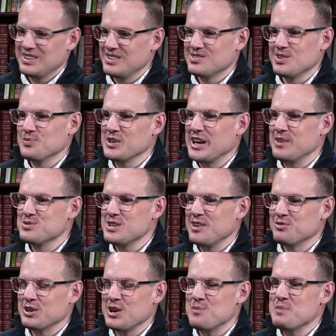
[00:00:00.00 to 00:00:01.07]
sometimes they
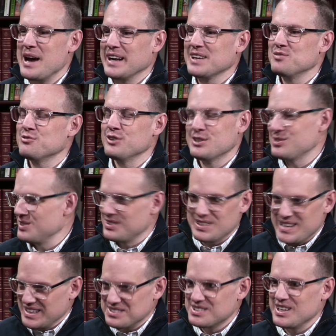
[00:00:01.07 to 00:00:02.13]
have to come back and fix it the
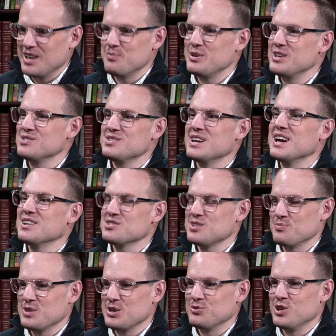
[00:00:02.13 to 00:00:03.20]
next time because they got
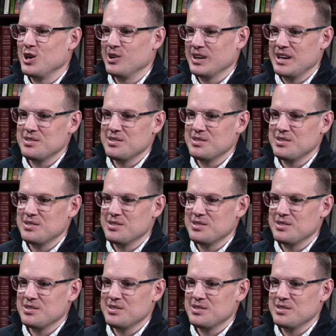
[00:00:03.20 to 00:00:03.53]
something wrong.